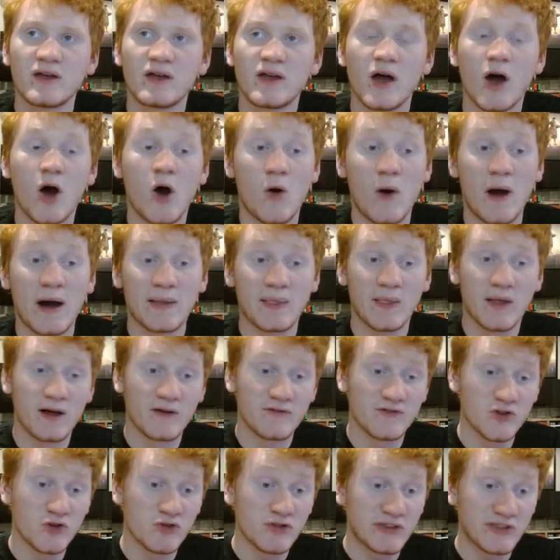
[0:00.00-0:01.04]
oh, I
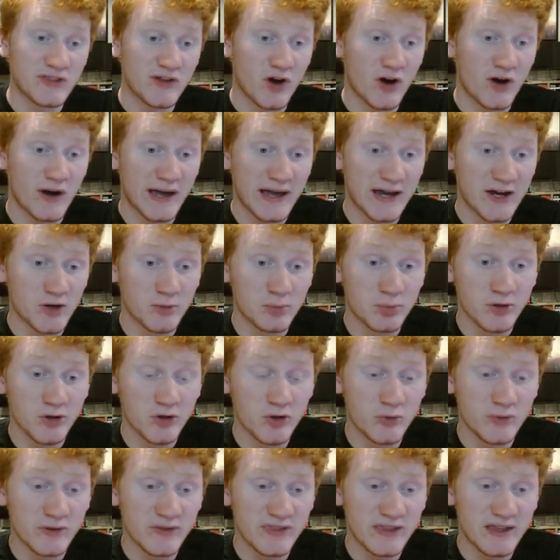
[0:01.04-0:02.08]
love using the hot air
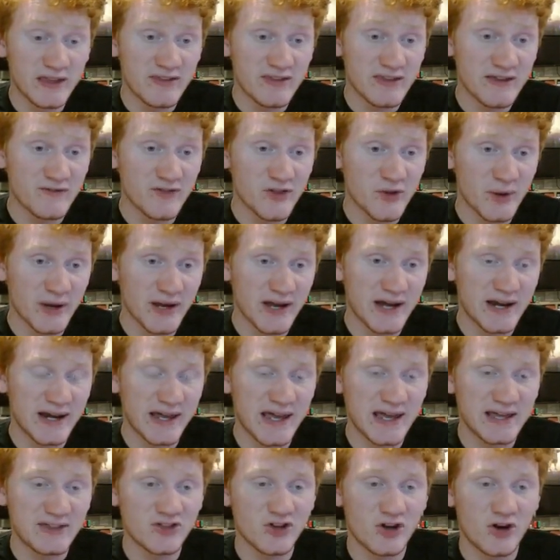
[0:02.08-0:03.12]
balloon with this, even though I kind of
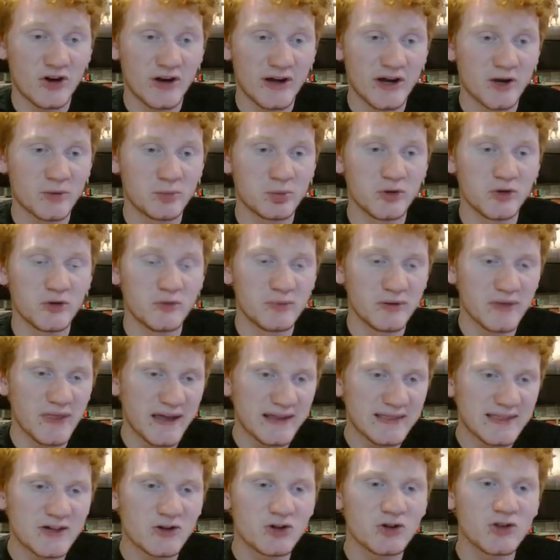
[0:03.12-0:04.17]
hate the hot air balloon. But
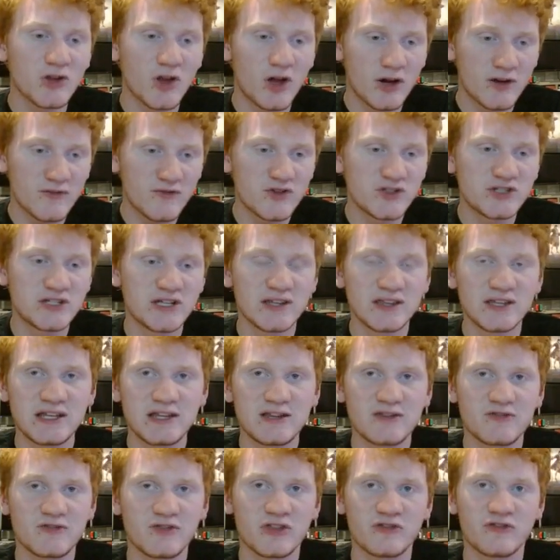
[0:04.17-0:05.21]
like, there are a lot of
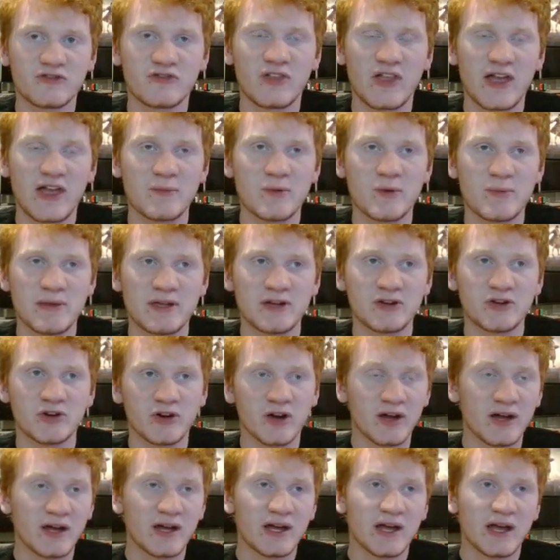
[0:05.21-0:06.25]
utilities for the flame emitter.
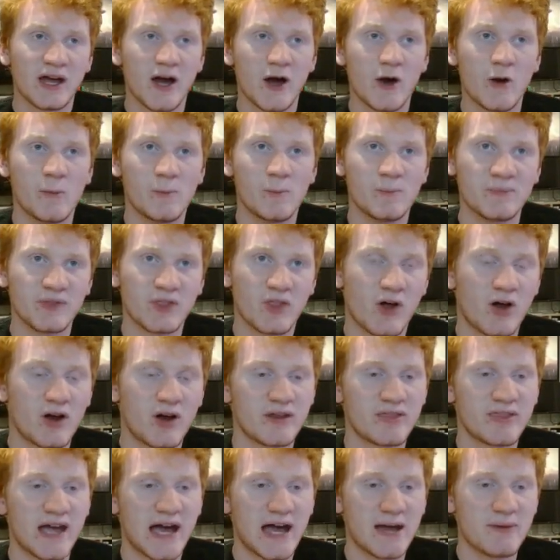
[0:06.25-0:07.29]
Um, a lot of
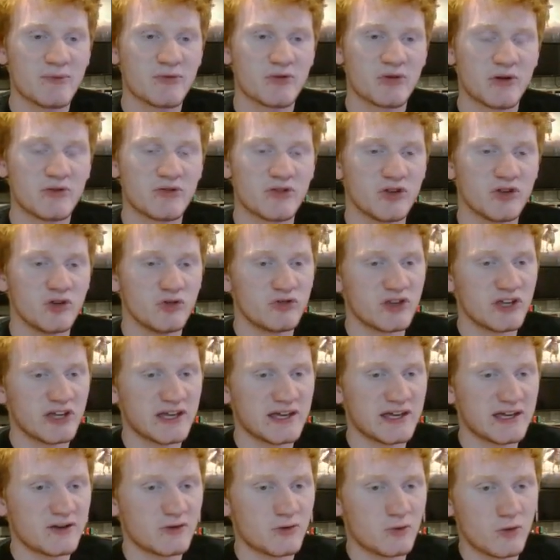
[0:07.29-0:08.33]
times where I was using
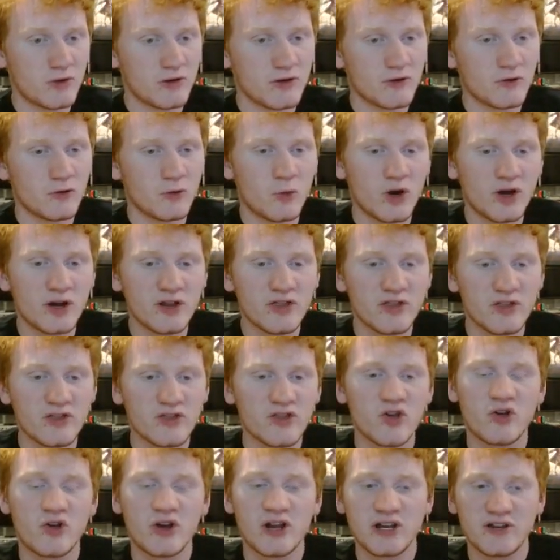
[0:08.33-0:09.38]
it, one of the
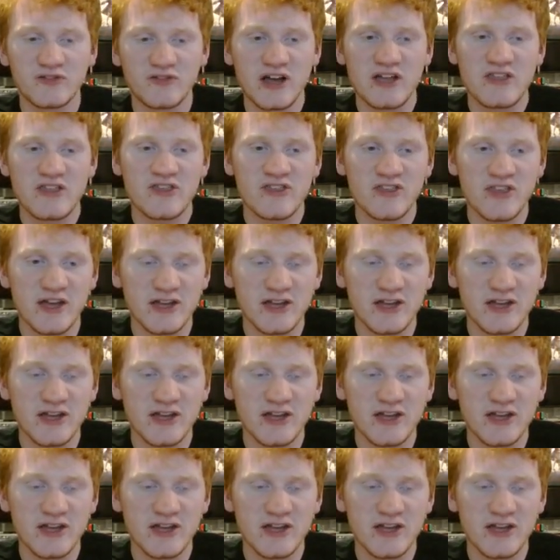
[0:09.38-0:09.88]
Zonai devices I